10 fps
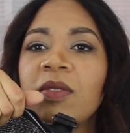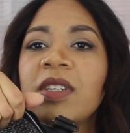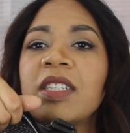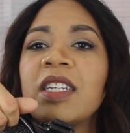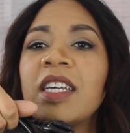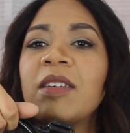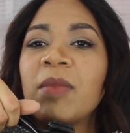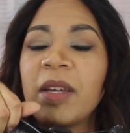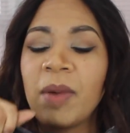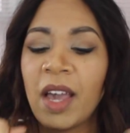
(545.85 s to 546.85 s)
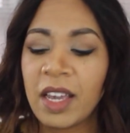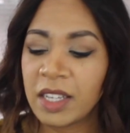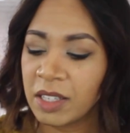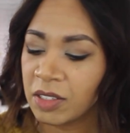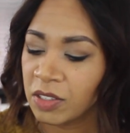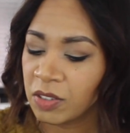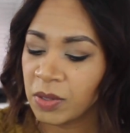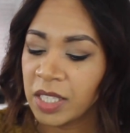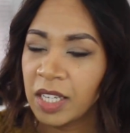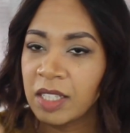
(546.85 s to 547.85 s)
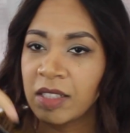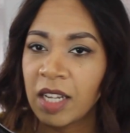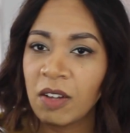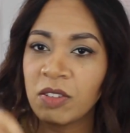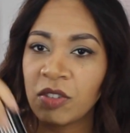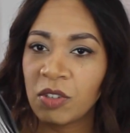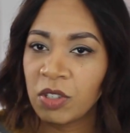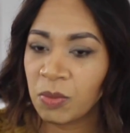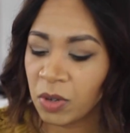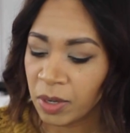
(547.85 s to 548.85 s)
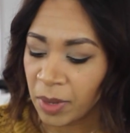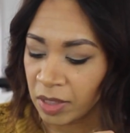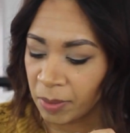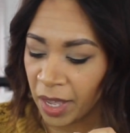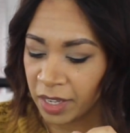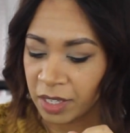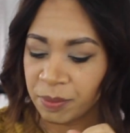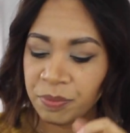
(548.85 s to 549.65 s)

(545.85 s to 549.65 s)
was in my bag. So I'm going to take this out to show you more about the bag.